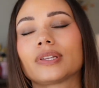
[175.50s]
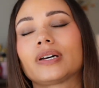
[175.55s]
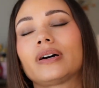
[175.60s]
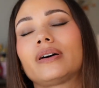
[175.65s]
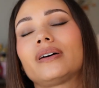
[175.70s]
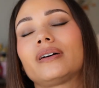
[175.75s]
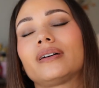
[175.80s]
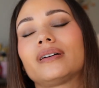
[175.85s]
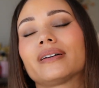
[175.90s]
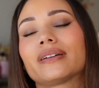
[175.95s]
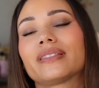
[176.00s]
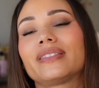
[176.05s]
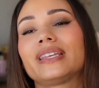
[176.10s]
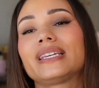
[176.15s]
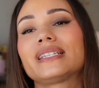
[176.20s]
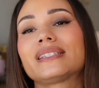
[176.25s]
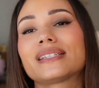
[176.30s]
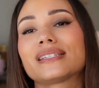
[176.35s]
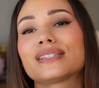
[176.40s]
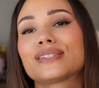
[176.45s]
Oh,
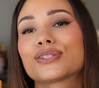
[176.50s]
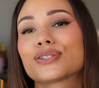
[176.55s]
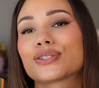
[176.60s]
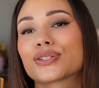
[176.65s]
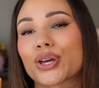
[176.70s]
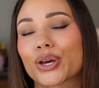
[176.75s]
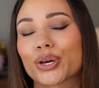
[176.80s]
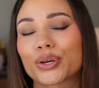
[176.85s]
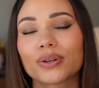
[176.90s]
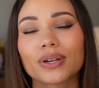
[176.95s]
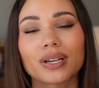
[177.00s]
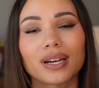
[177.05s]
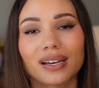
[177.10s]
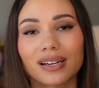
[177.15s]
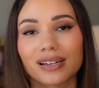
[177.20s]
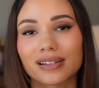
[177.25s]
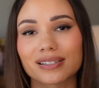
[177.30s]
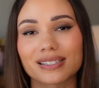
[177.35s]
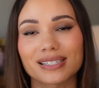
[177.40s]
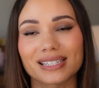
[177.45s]
this is so
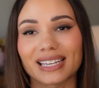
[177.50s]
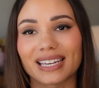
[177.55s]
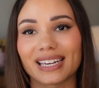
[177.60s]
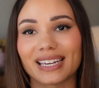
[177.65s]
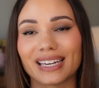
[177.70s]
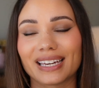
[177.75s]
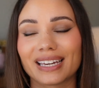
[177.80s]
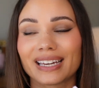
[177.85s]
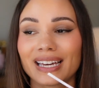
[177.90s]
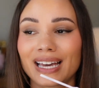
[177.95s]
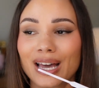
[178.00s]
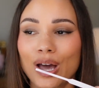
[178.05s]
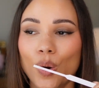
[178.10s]
classy.